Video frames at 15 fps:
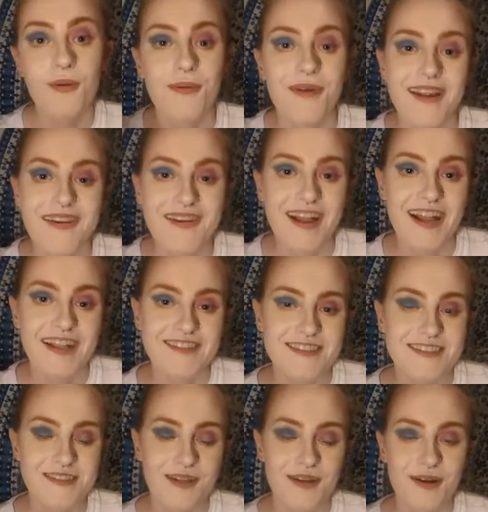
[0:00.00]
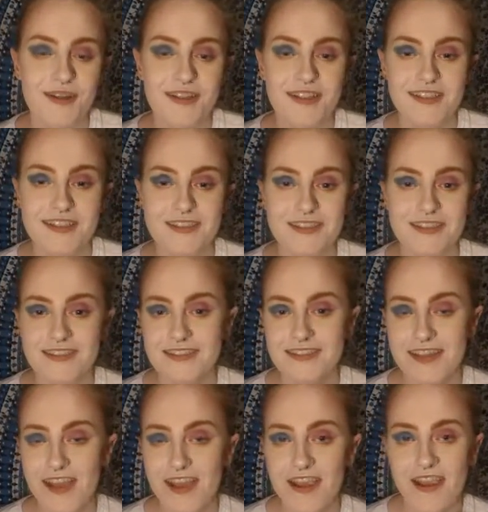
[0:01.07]
What up guys, it's Nicole and
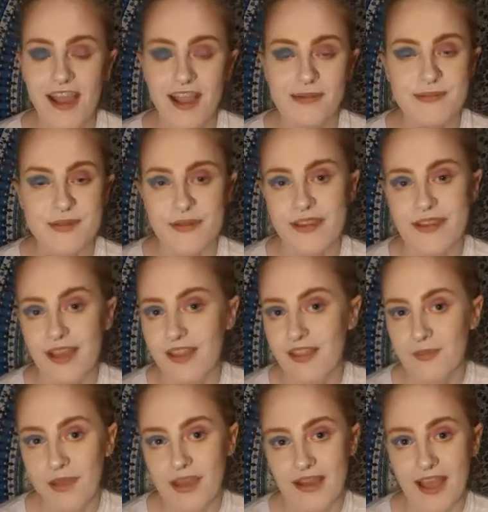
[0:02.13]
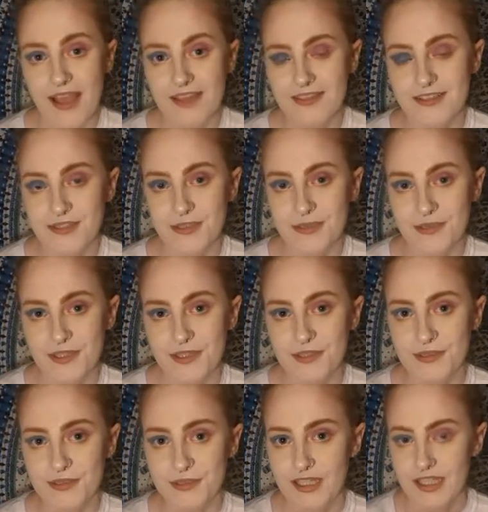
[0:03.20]
today I am doing the Mad Hatter
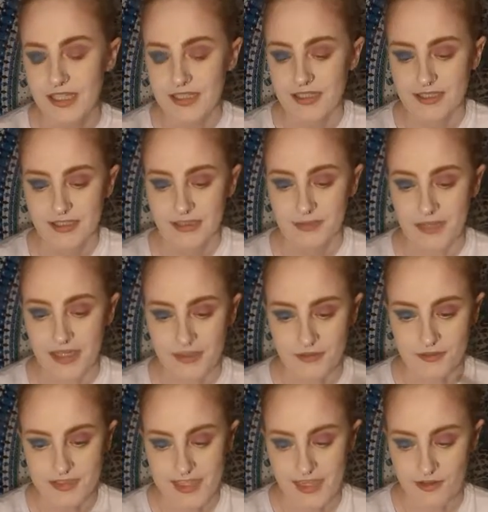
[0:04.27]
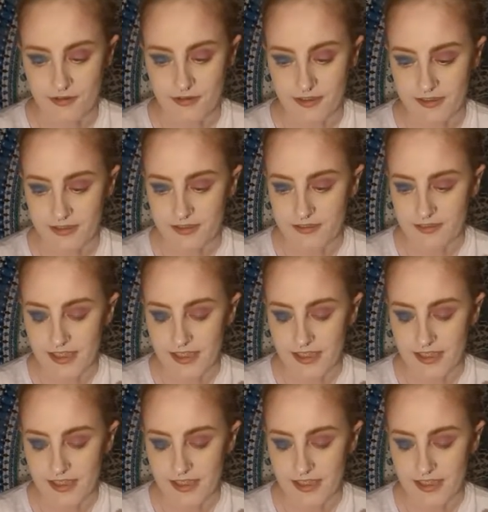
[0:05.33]
tutorial, my little take on it.